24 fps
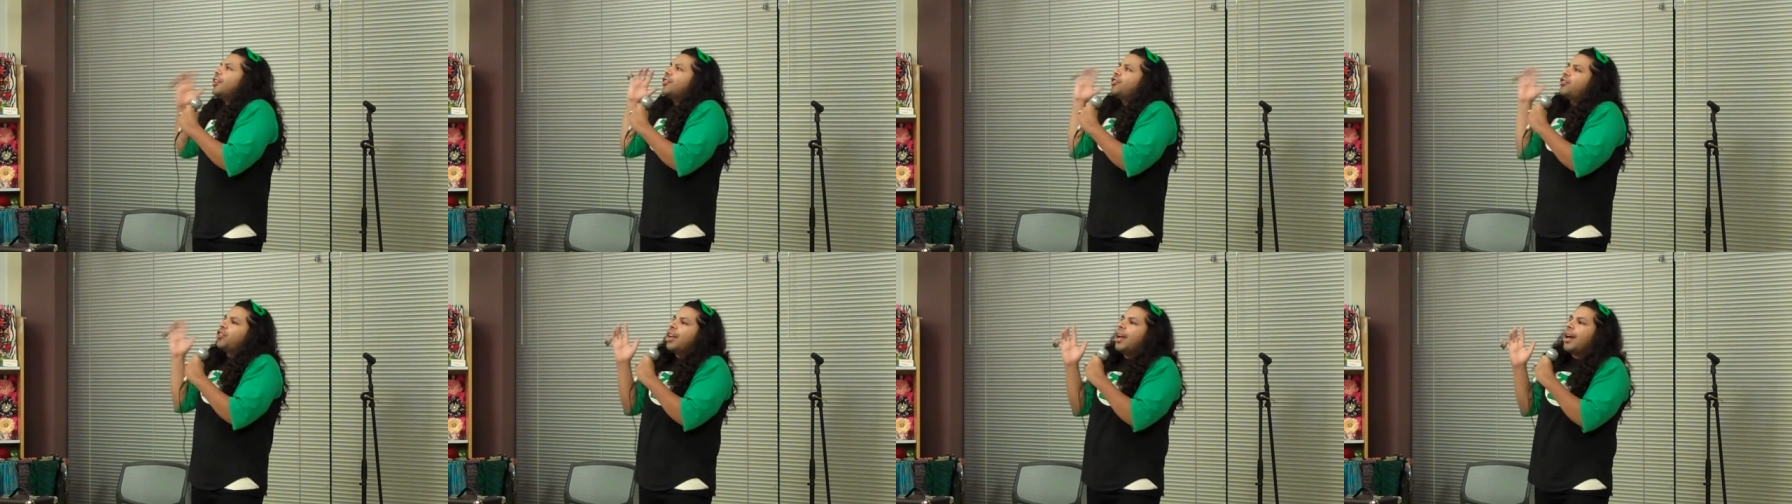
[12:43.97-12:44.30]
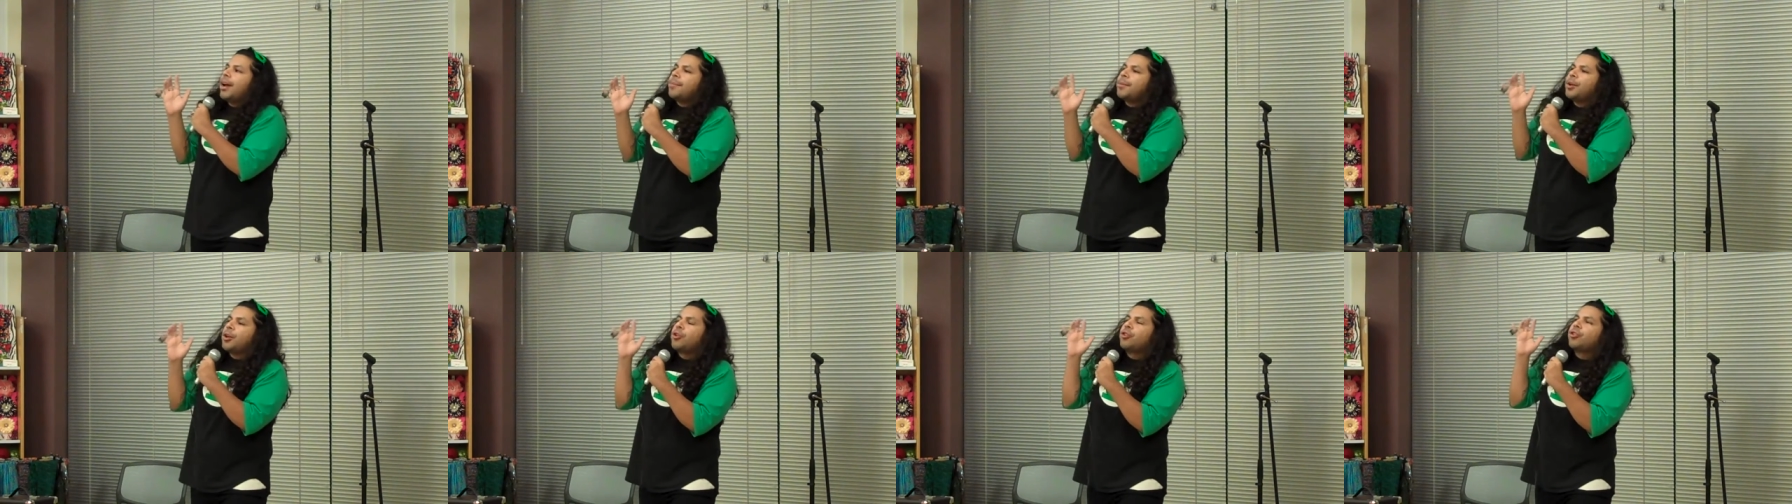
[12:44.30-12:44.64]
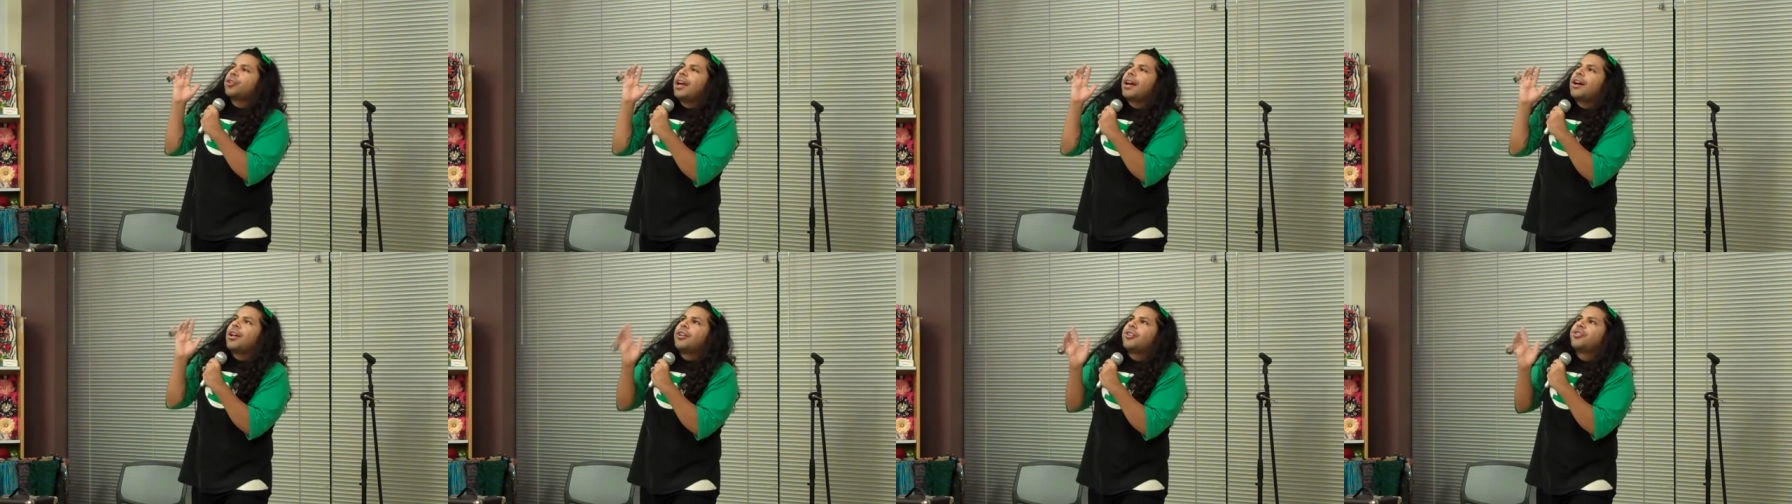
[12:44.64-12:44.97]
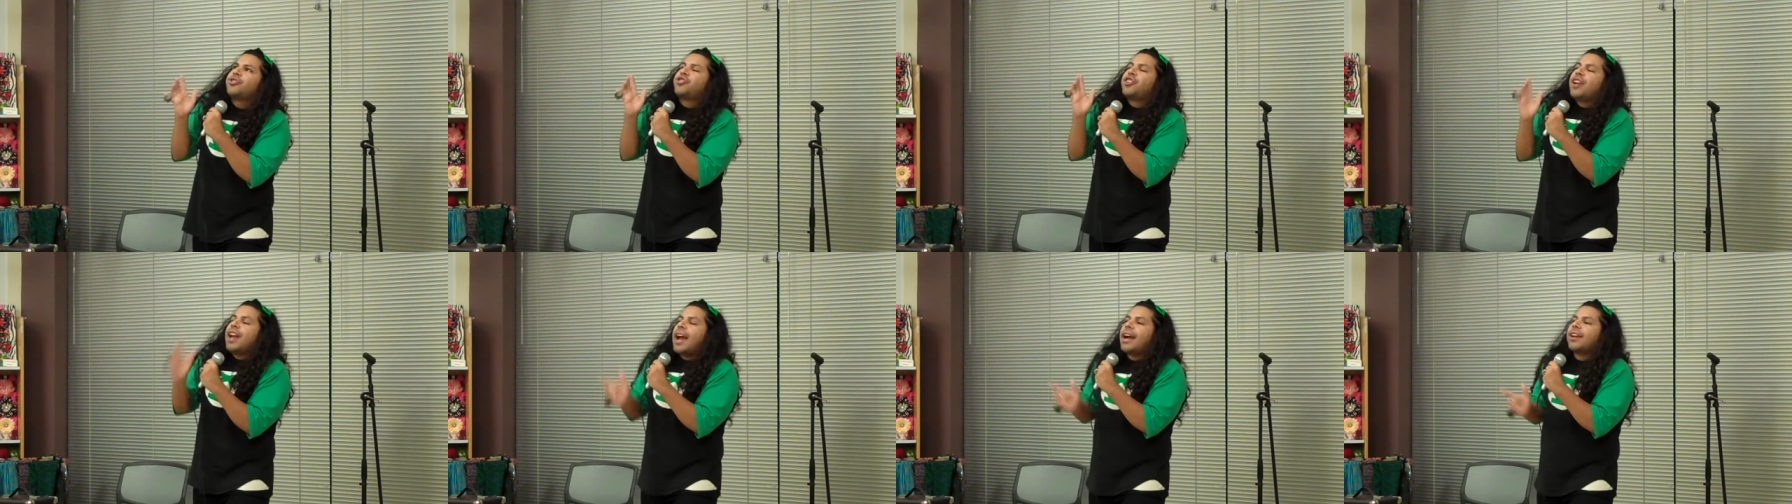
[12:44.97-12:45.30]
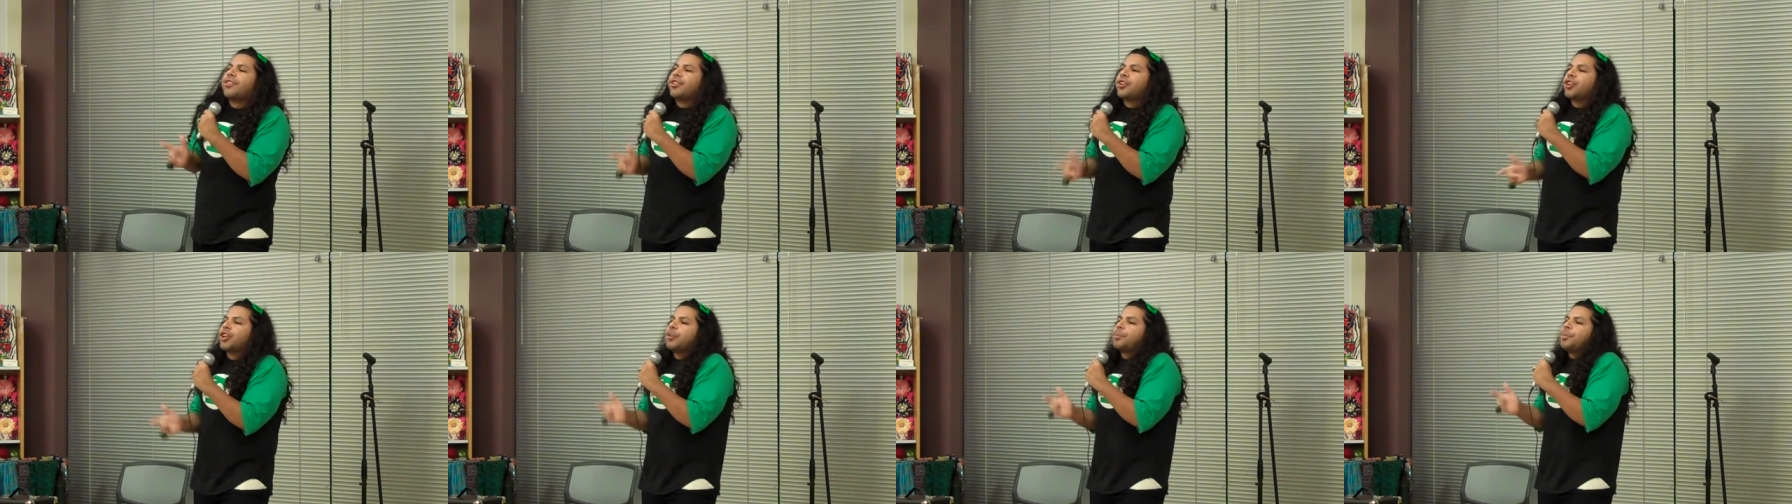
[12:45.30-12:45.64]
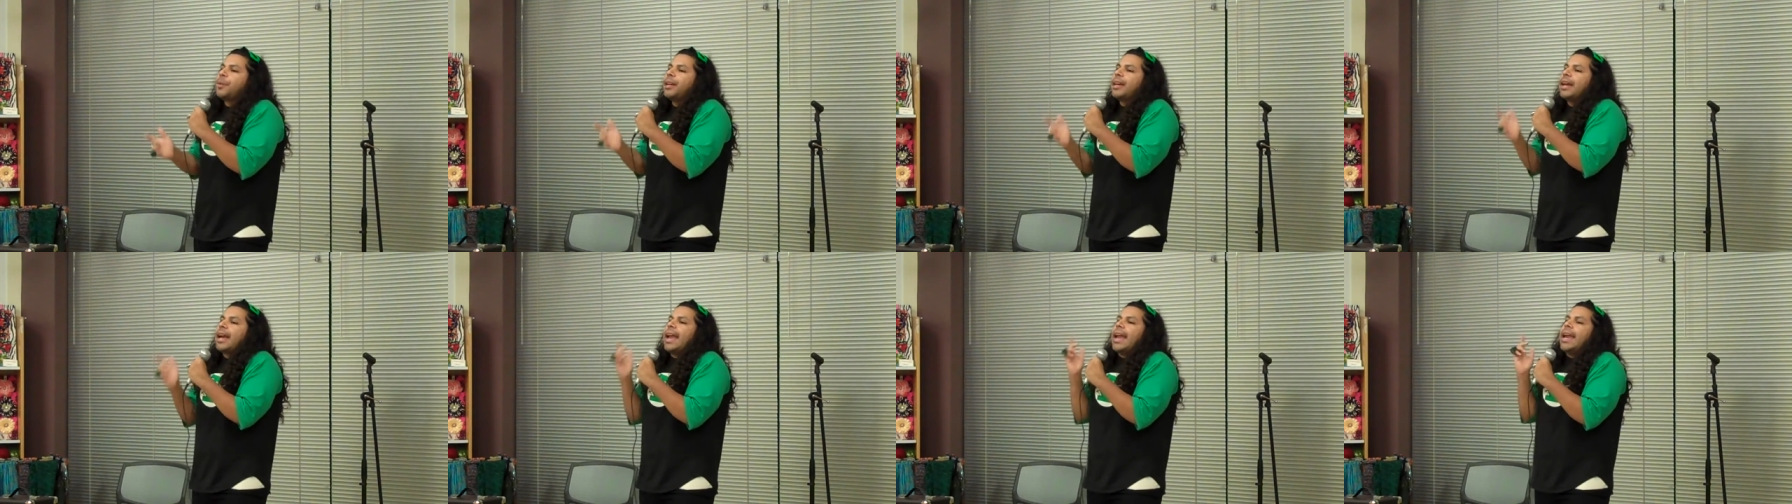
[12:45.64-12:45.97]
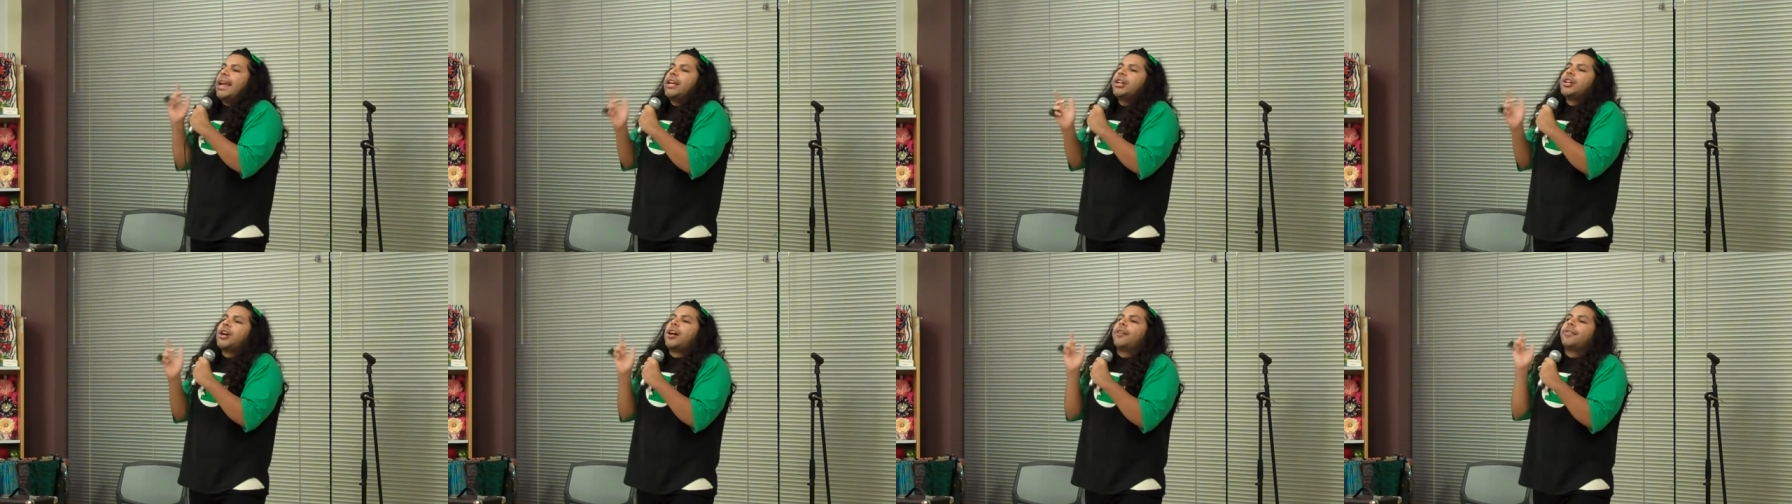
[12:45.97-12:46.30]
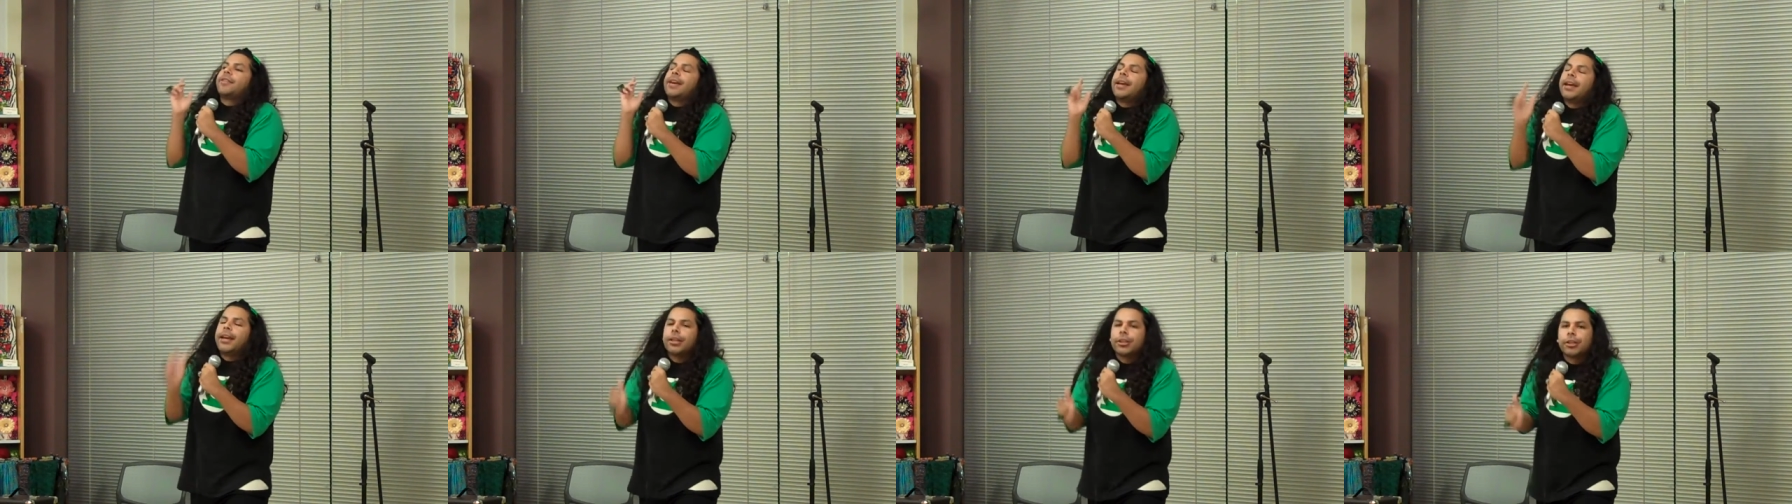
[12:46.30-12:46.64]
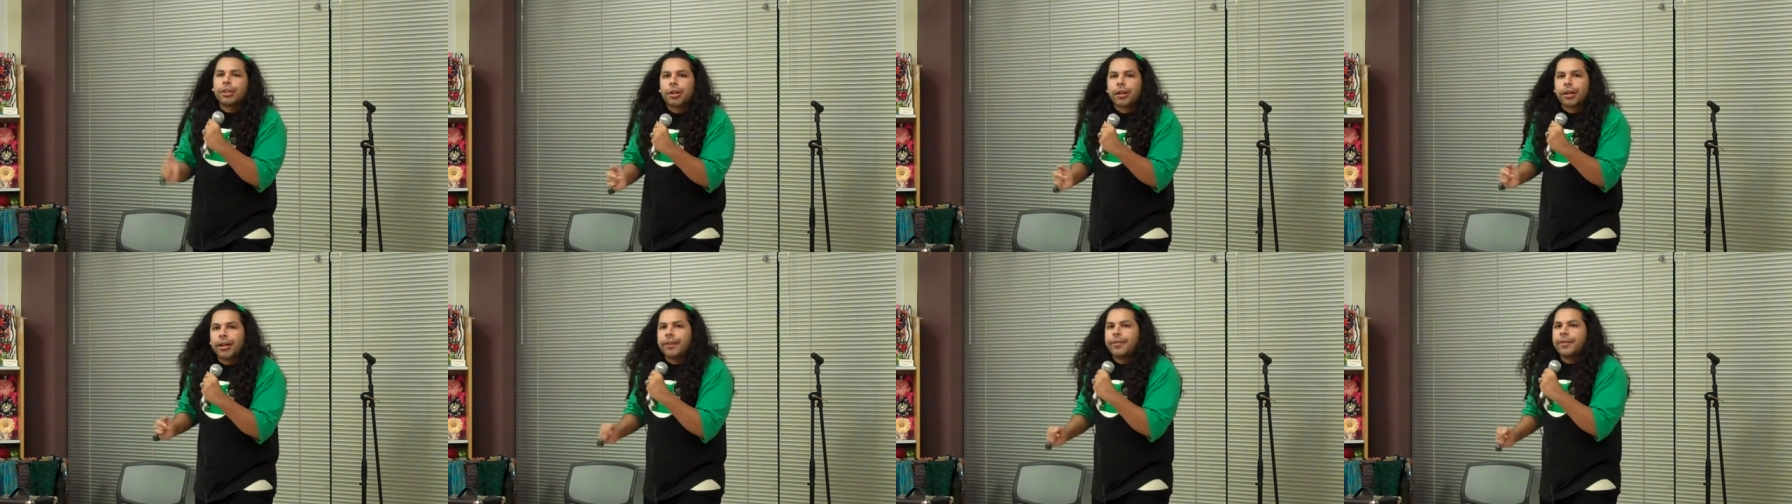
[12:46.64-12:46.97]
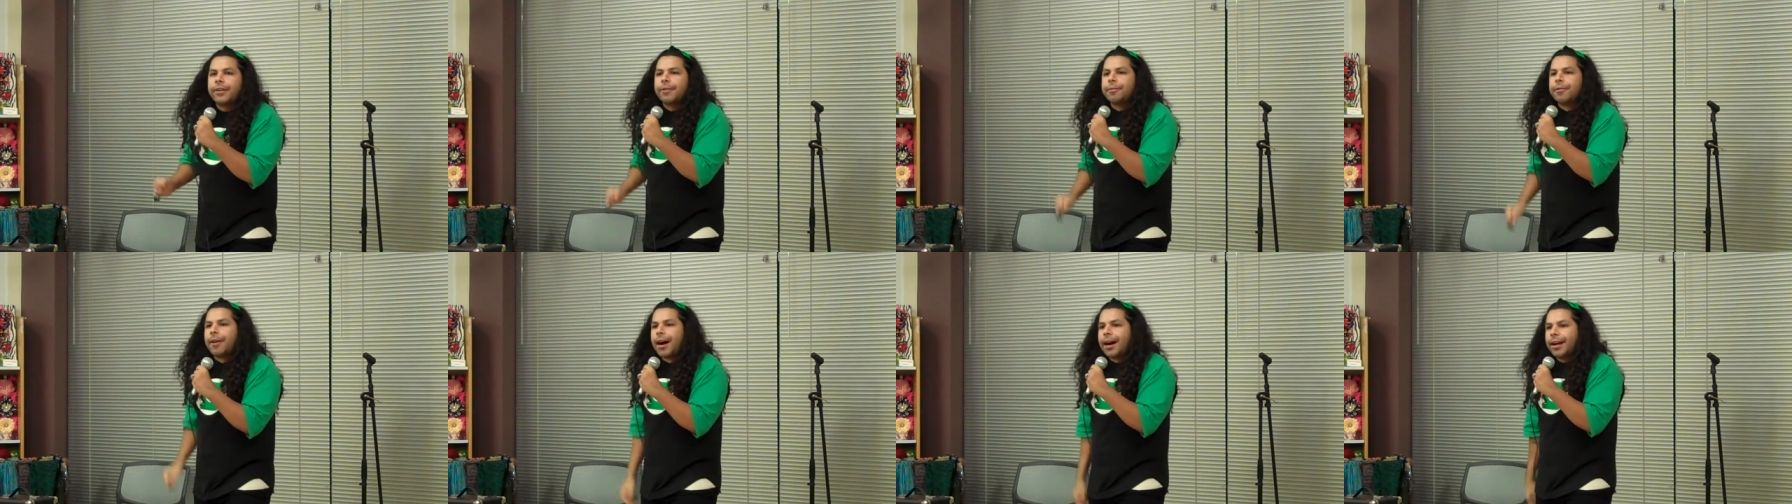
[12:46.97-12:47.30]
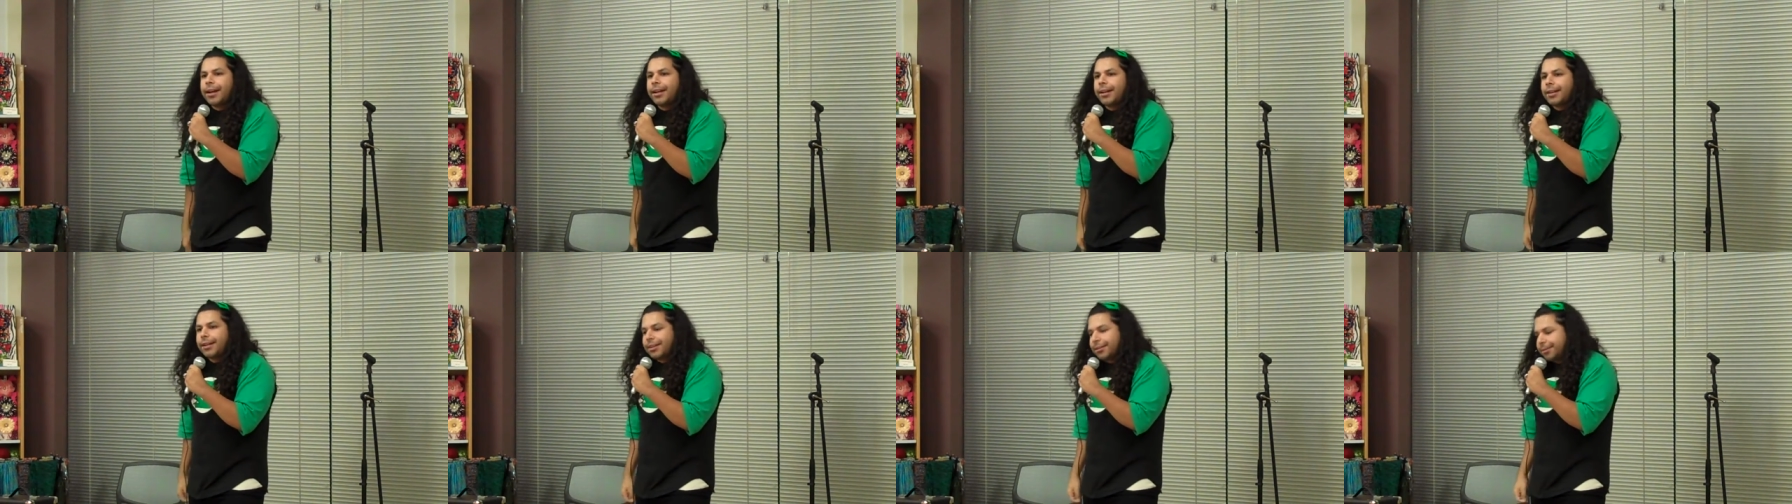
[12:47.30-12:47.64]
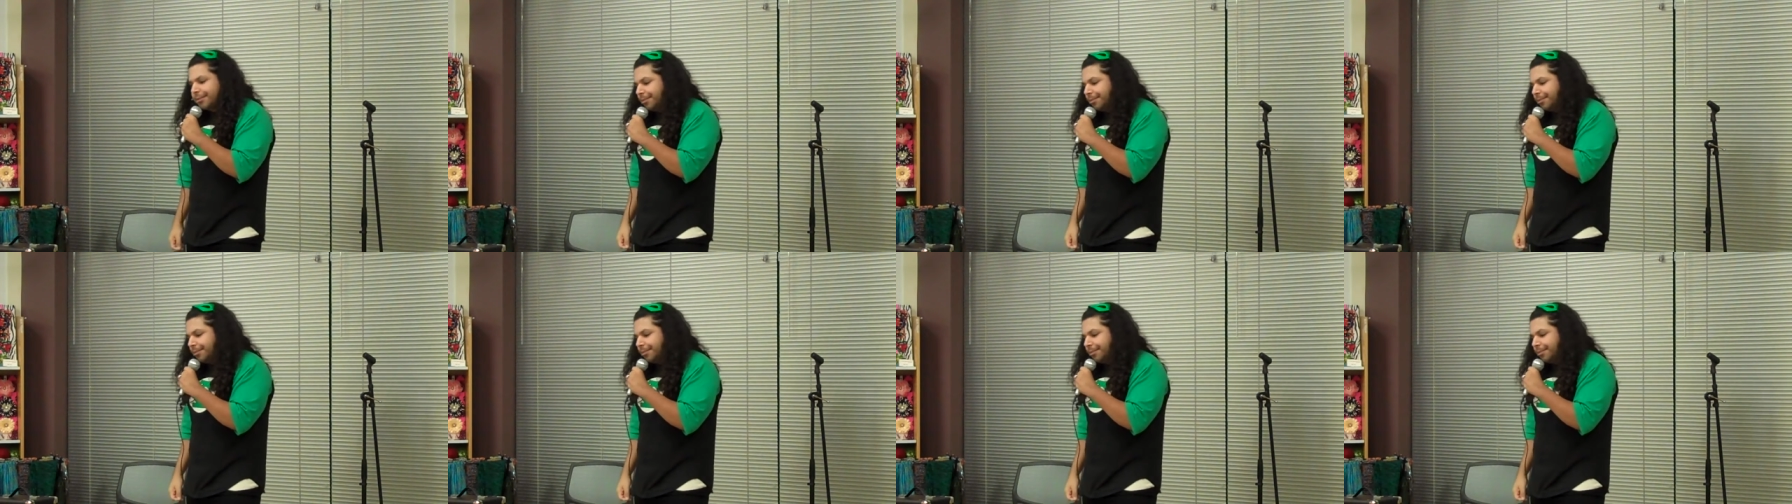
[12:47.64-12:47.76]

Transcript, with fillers: Samuel L. Jackson could play Adolf Hitler if he wanted.